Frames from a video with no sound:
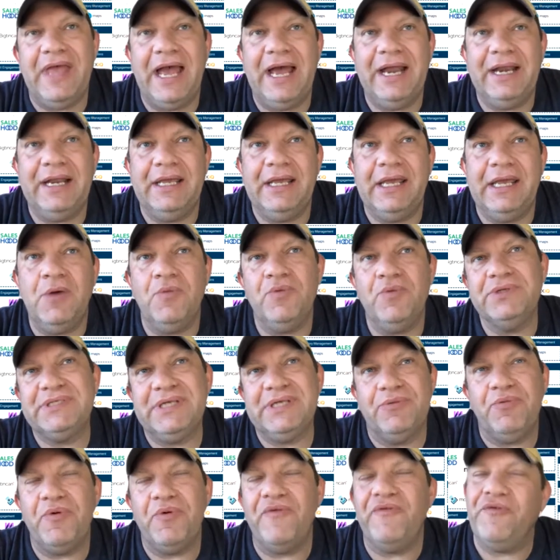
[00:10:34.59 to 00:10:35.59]
that it
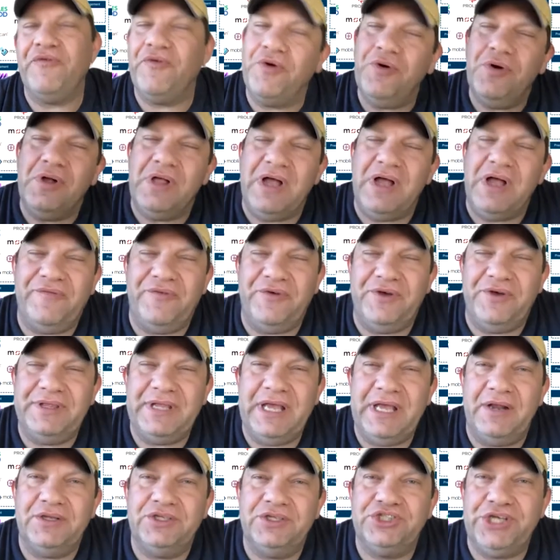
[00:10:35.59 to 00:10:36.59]
was a referral
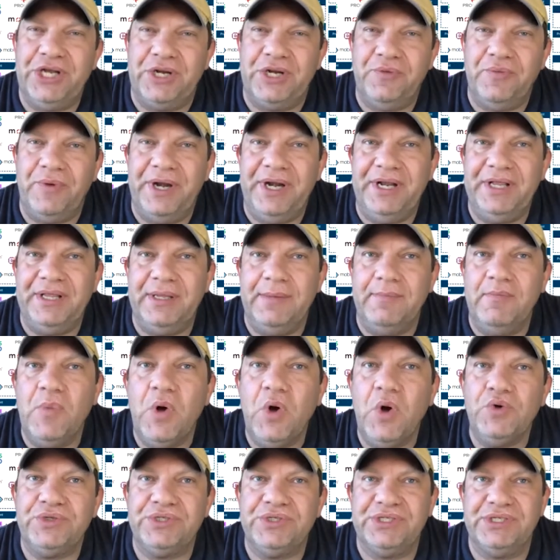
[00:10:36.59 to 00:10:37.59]
effort that generated the
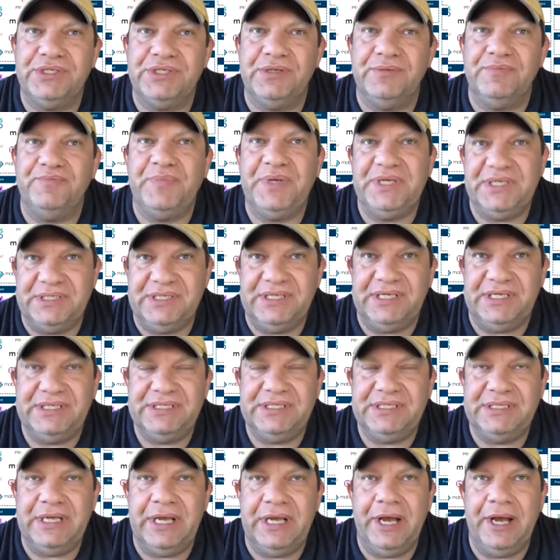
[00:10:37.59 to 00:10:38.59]
most
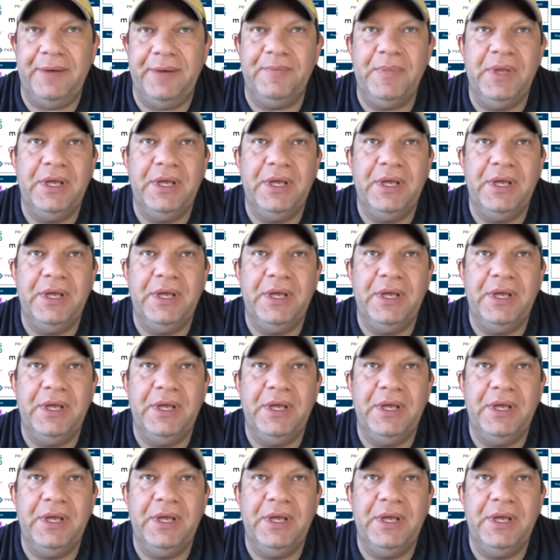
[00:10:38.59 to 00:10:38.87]
business.